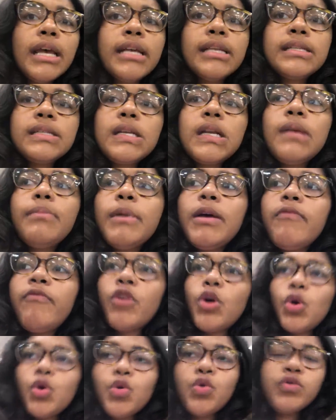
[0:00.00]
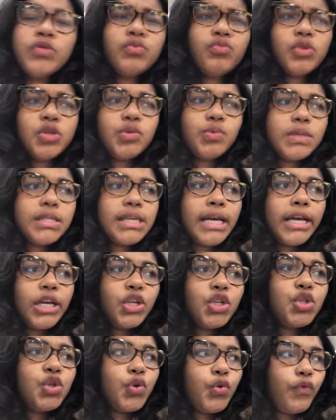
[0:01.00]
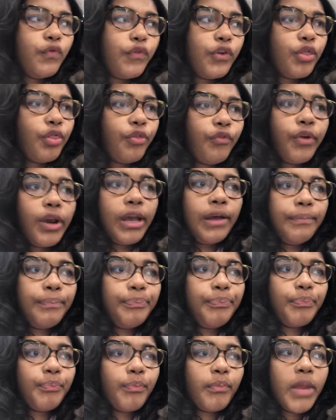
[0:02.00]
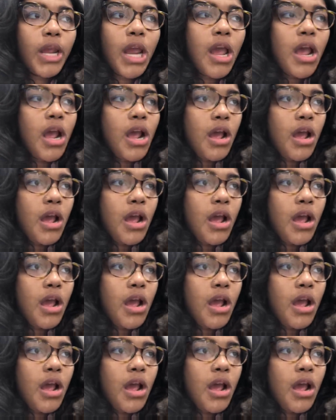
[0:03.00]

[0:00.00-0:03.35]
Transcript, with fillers: and cinnamon rolls, which was like two for three